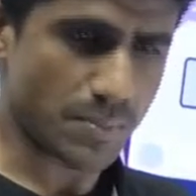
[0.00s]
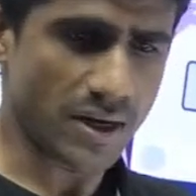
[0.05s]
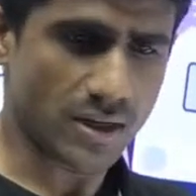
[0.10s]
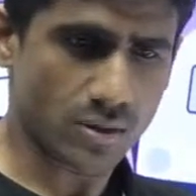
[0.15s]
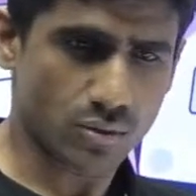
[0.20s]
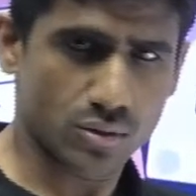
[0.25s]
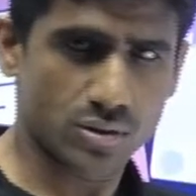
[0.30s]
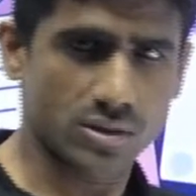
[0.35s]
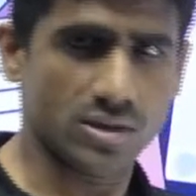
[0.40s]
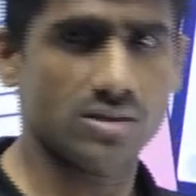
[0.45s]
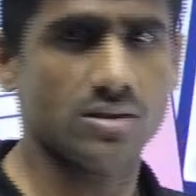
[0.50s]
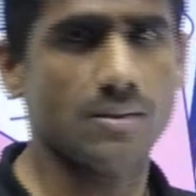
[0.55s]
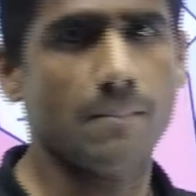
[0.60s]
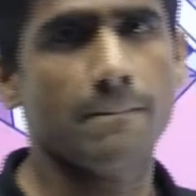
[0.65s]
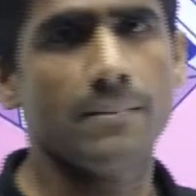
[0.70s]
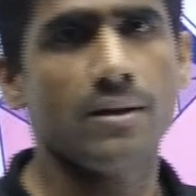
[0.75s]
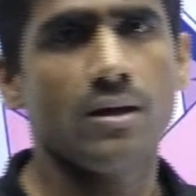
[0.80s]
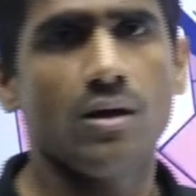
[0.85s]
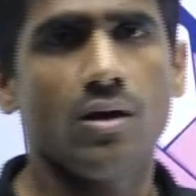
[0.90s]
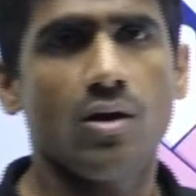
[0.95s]
paid courses,
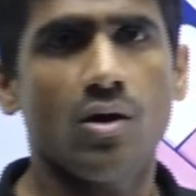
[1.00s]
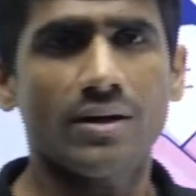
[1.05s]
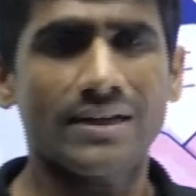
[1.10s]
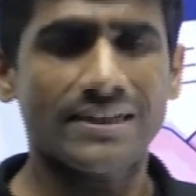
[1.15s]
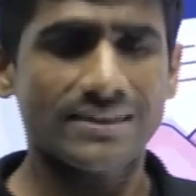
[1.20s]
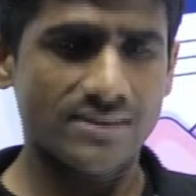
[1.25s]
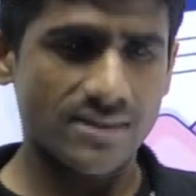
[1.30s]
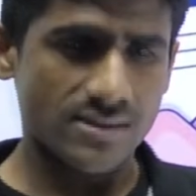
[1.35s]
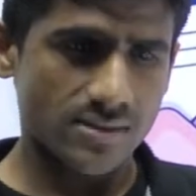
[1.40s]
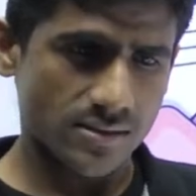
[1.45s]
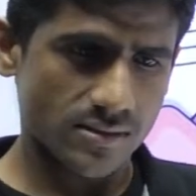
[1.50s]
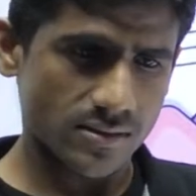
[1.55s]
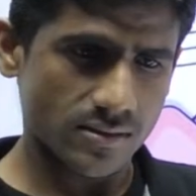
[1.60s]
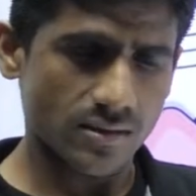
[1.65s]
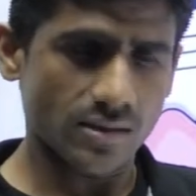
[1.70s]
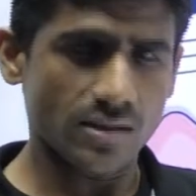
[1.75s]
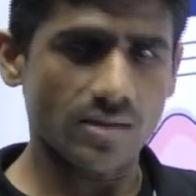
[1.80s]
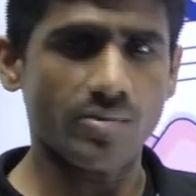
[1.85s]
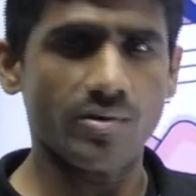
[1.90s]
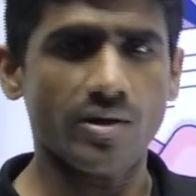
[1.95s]
or access
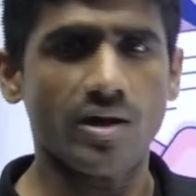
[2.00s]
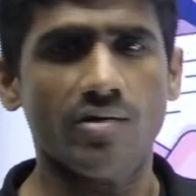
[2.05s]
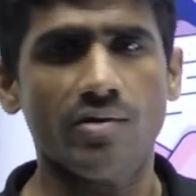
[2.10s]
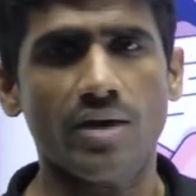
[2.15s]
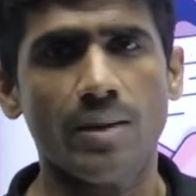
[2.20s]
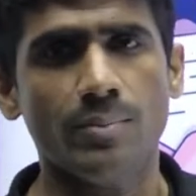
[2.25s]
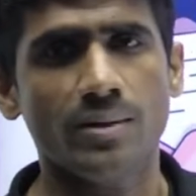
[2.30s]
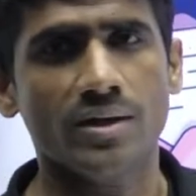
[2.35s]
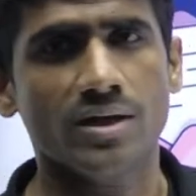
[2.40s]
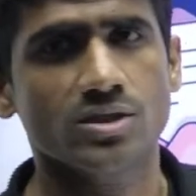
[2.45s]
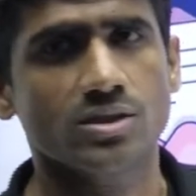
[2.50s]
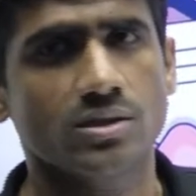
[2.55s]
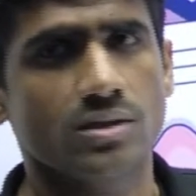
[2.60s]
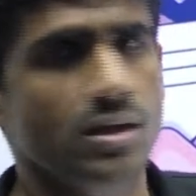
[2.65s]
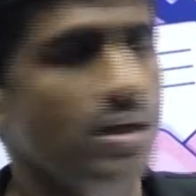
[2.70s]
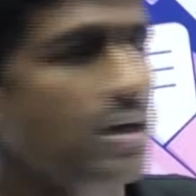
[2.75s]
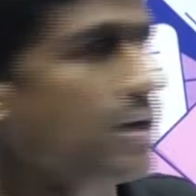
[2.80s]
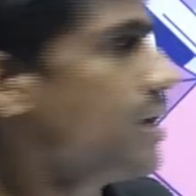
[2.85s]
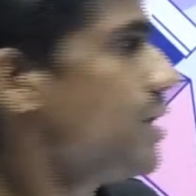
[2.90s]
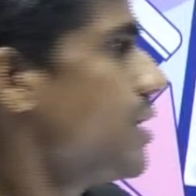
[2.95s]
the
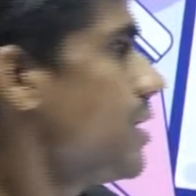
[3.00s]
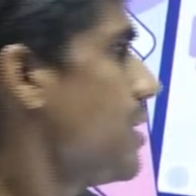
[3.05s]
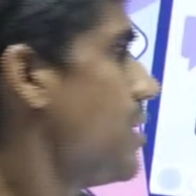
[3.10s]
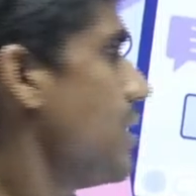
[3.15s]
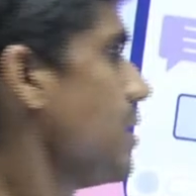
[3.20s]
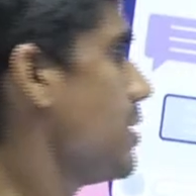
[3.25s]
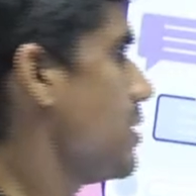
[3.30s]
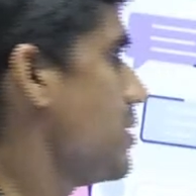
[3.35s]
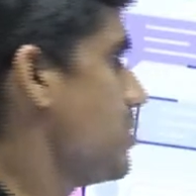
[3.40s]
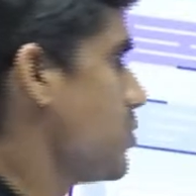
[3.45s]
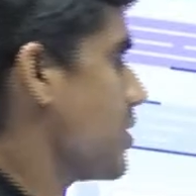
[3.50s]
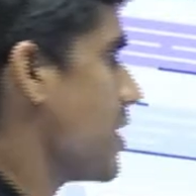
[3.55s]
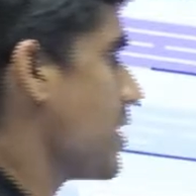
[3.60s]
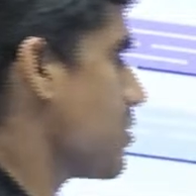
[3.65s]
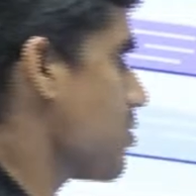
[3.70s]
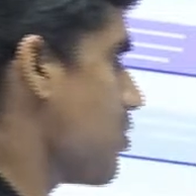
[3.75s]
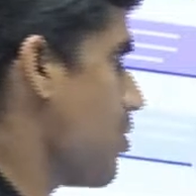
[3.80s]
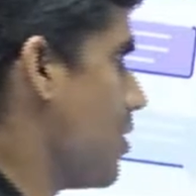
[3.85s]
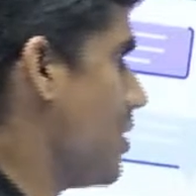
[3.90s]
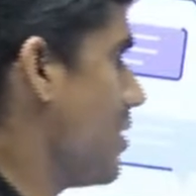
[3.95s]
application, you
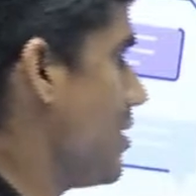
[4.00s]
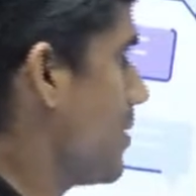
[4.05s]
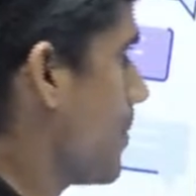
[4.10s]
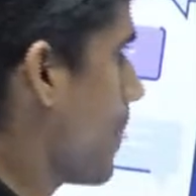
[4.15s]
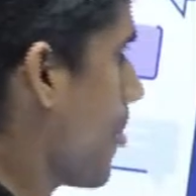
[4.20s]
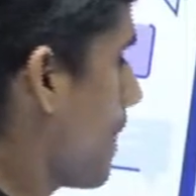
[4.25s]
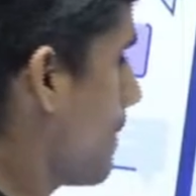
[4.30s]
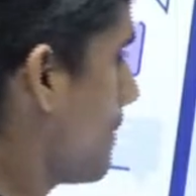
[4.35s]
can call